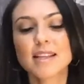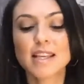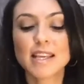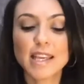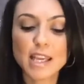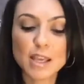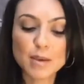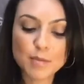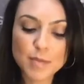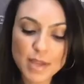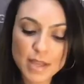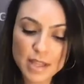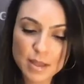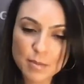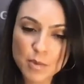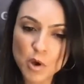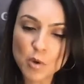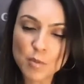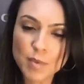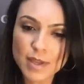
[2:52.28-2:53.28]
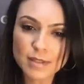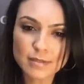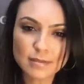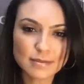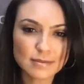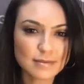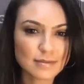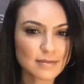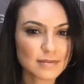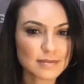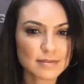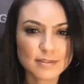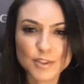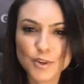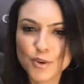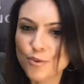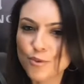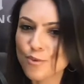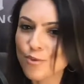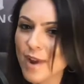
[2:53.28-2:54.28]
Keep me in the moment.
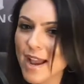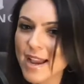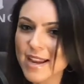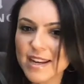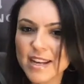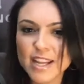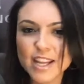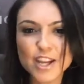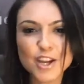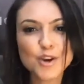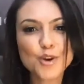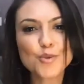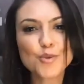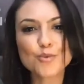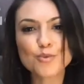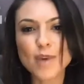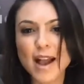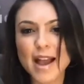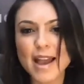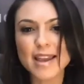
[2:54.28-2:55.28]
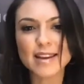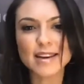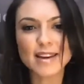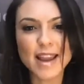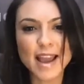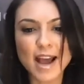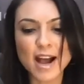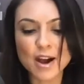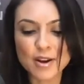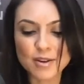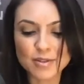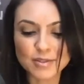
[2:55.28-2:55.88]
Right here, right now.